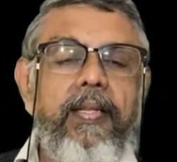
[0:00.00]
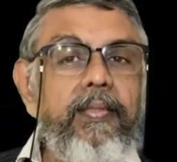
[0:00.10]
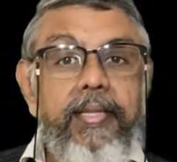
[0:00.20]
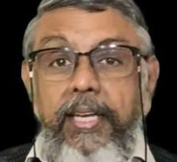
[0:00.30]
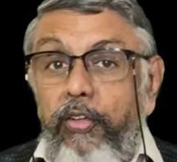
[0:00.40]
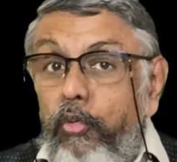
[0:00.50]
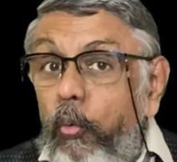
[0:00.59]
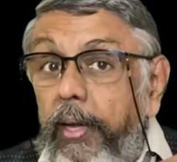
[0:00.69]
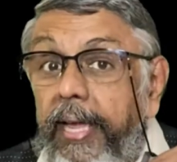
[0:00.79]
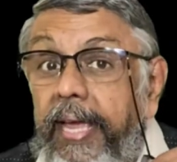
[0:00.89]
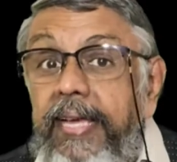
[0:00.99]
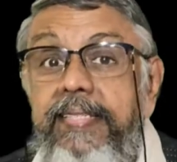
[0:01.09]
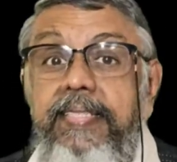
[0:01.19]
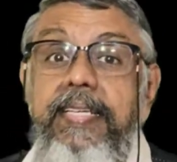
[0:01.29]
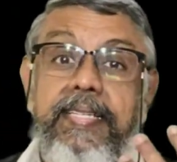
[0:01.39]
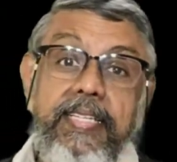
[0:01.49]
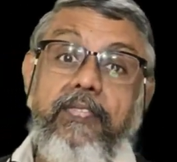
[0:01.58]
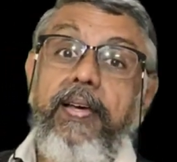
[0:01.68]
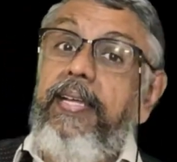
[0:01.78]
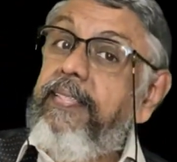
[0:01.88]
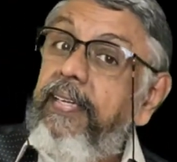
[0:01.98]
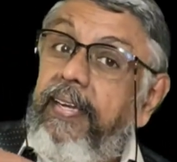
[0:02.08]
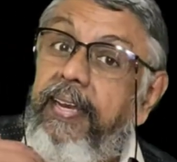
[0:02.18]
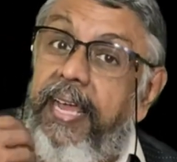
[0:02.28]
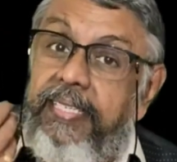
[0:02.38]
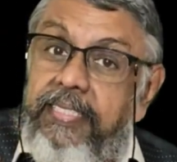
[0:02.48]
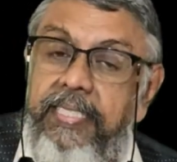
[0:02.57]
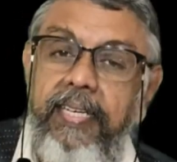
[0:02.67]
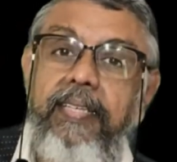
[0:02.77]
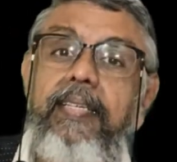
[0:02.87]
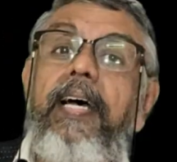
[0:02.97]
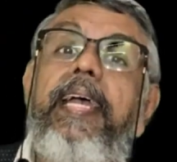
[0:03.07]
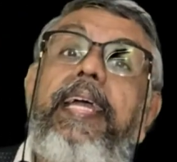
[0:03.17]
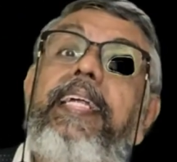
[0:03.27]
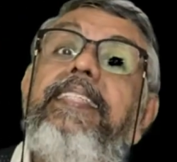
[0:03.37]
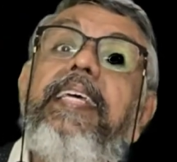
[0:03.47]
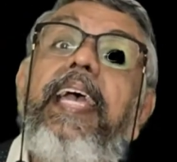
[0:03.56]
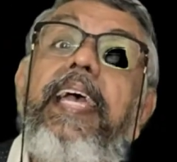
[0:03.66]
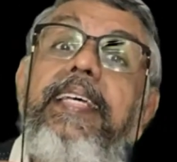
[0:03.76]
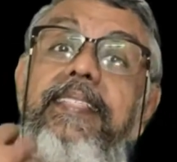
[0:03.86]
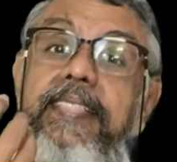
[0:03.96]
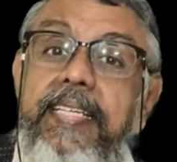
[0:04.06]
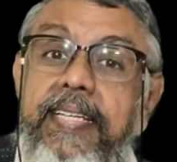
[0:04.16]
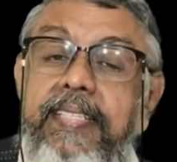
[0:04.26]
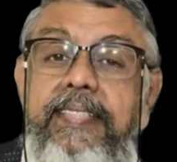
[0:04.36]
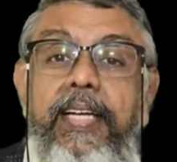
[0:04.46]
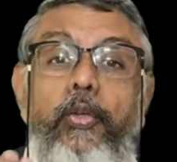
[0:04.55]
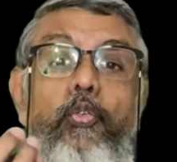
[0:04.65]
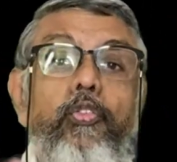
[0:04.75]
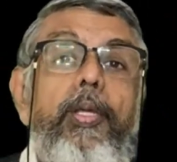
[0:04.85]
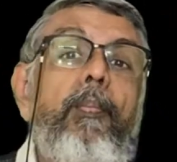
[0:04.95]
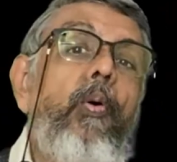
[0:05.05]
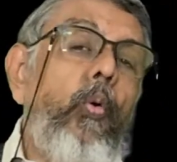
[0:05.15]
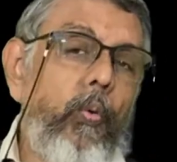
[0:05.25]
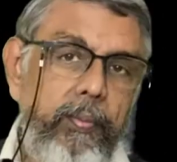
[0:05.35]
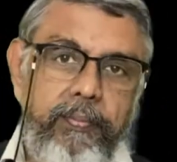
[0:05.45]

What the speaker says: There is no hastiness. Whereas in reaction, it is hastiness that you see more.